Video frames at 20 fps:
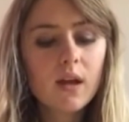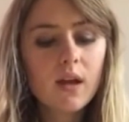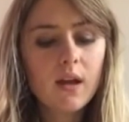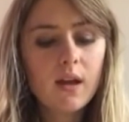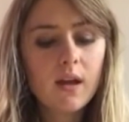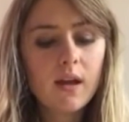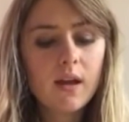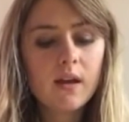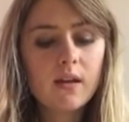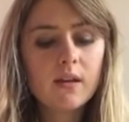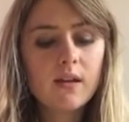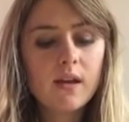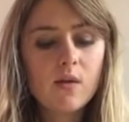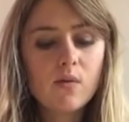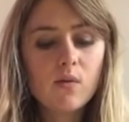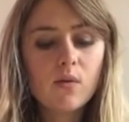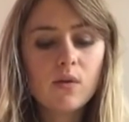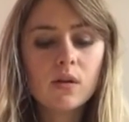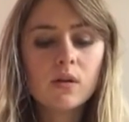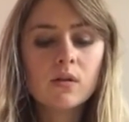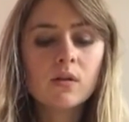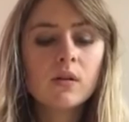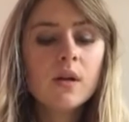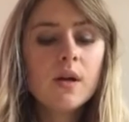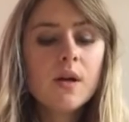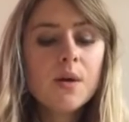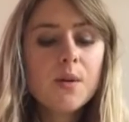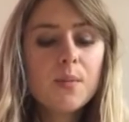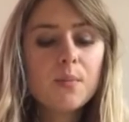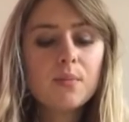And they will
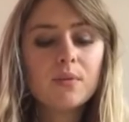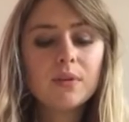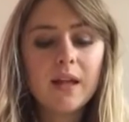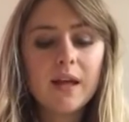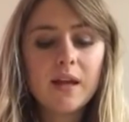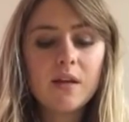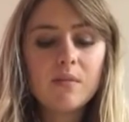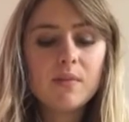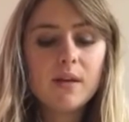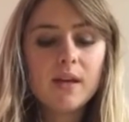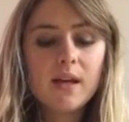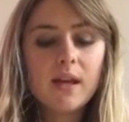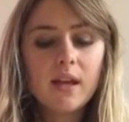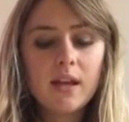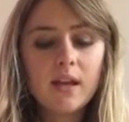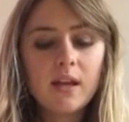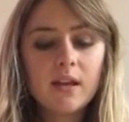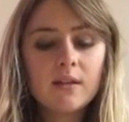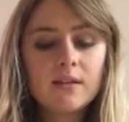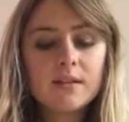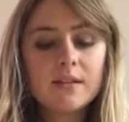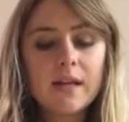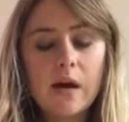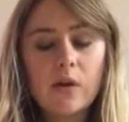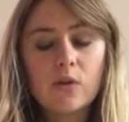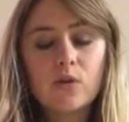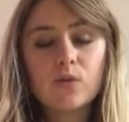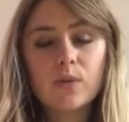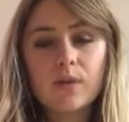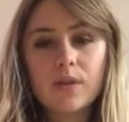blend beginning
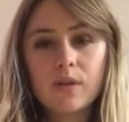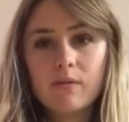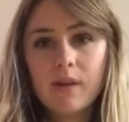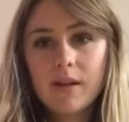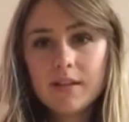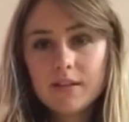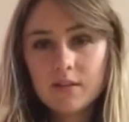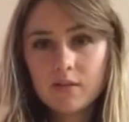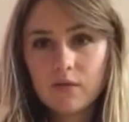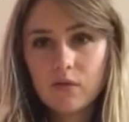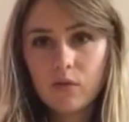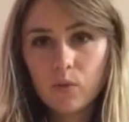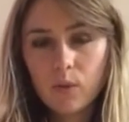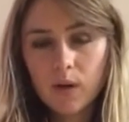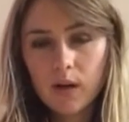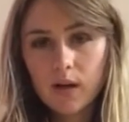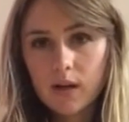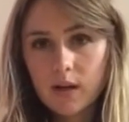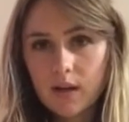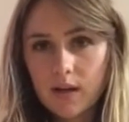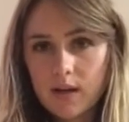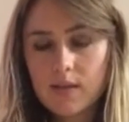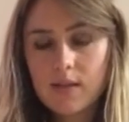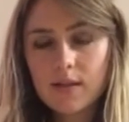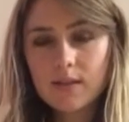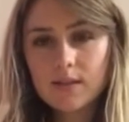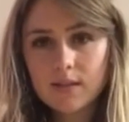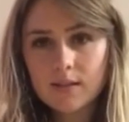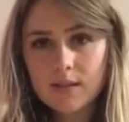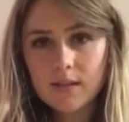sounds with the rest of the word, and
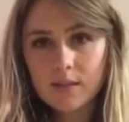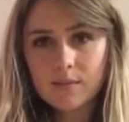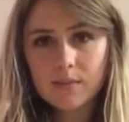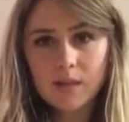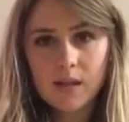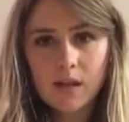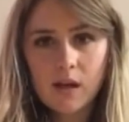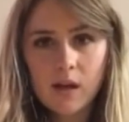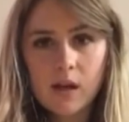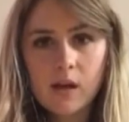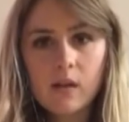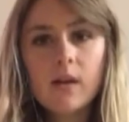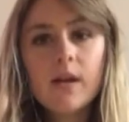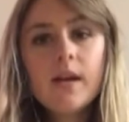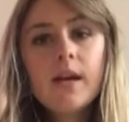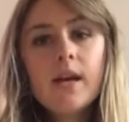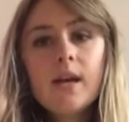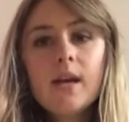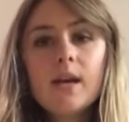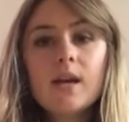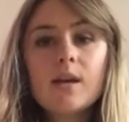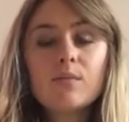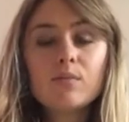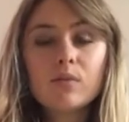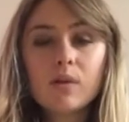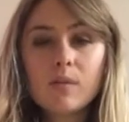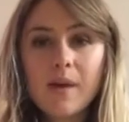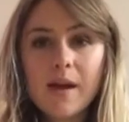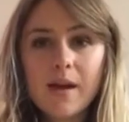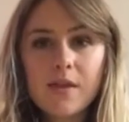this is something I'll
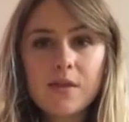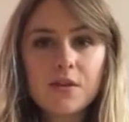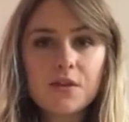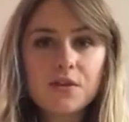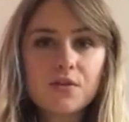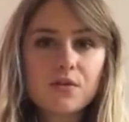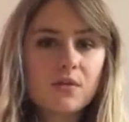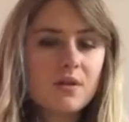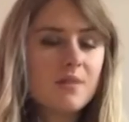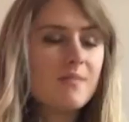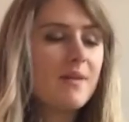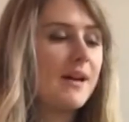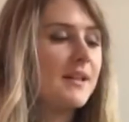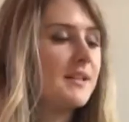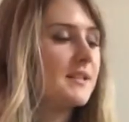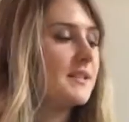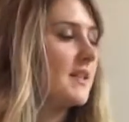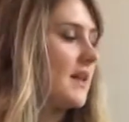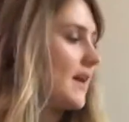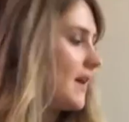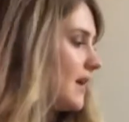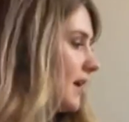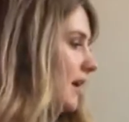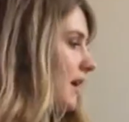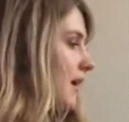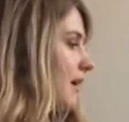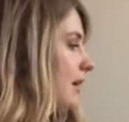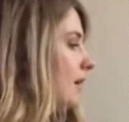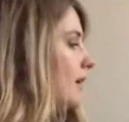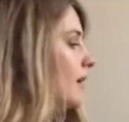implement in the story by
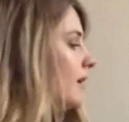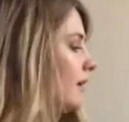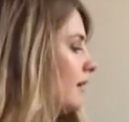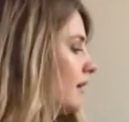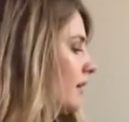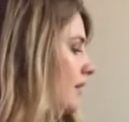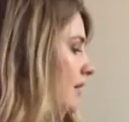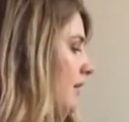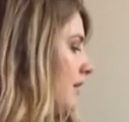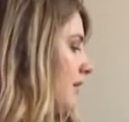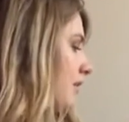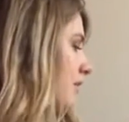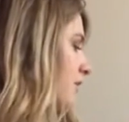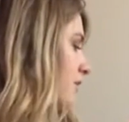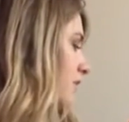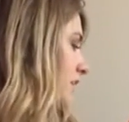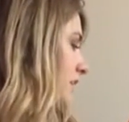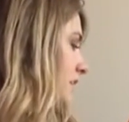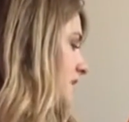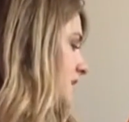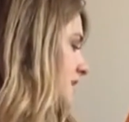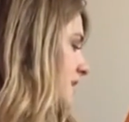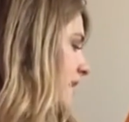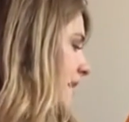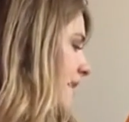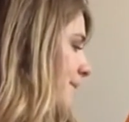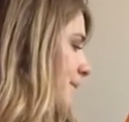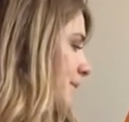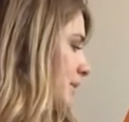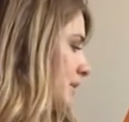saying, for
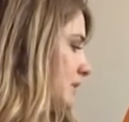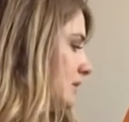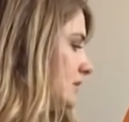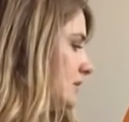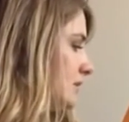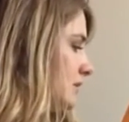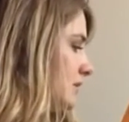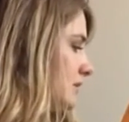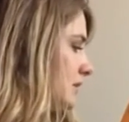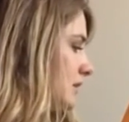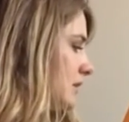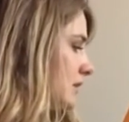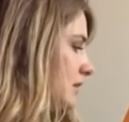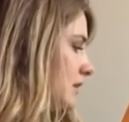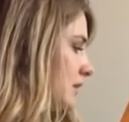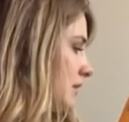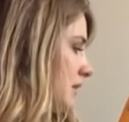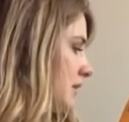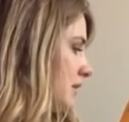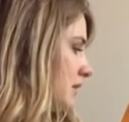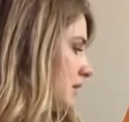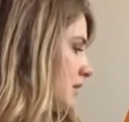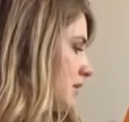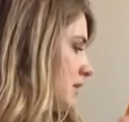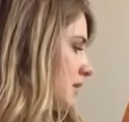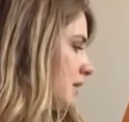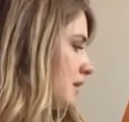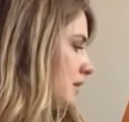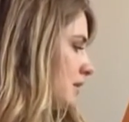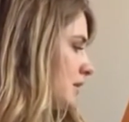example,
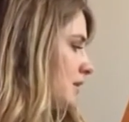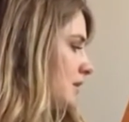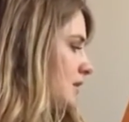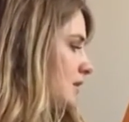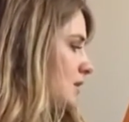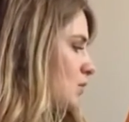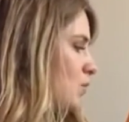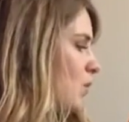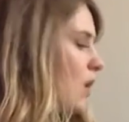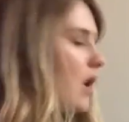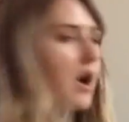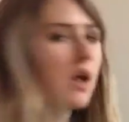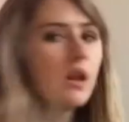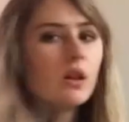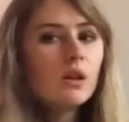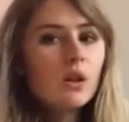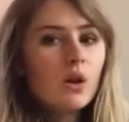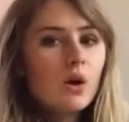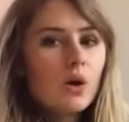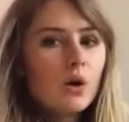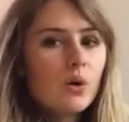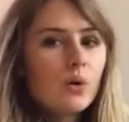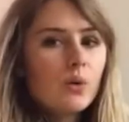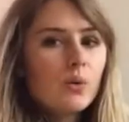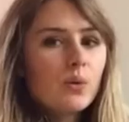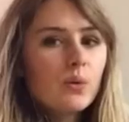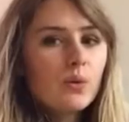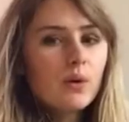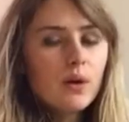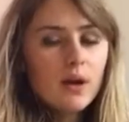
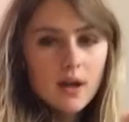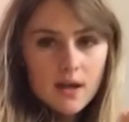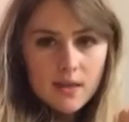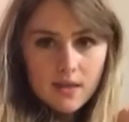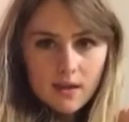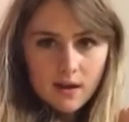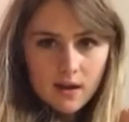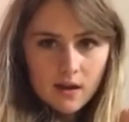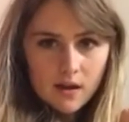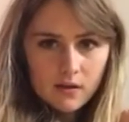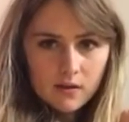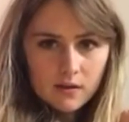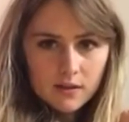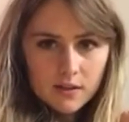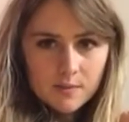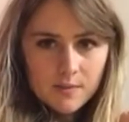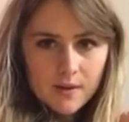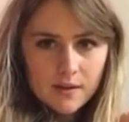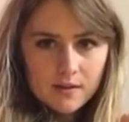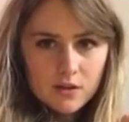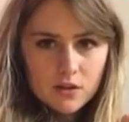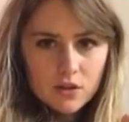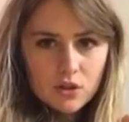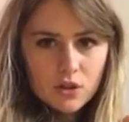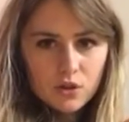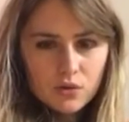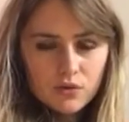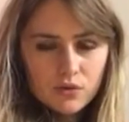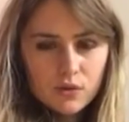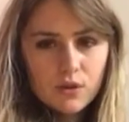swallow, and then I'll expect the
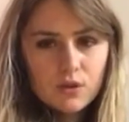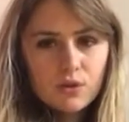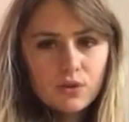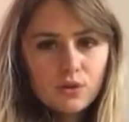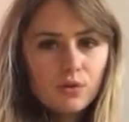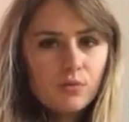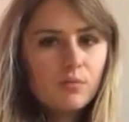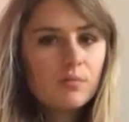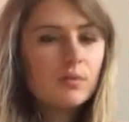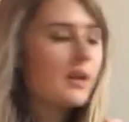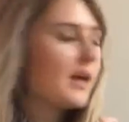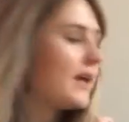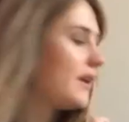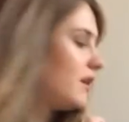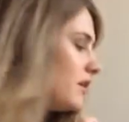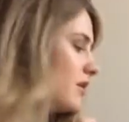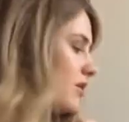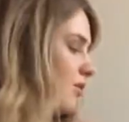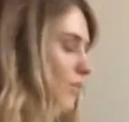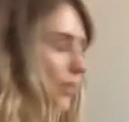children to blend the